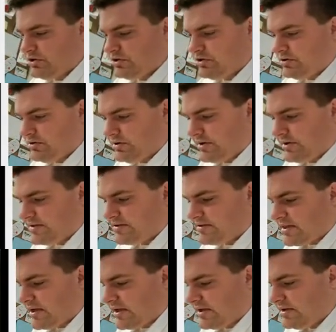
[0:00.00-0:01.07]
a little less
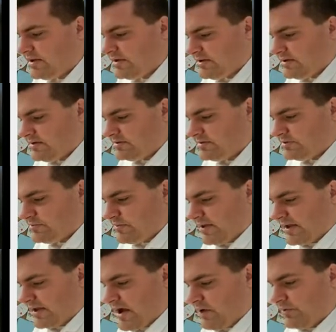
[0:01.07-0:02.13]
than that. So it's probably
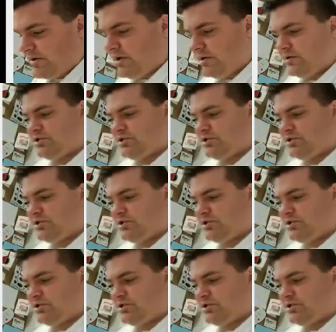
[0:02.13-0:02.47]
like out here-ish,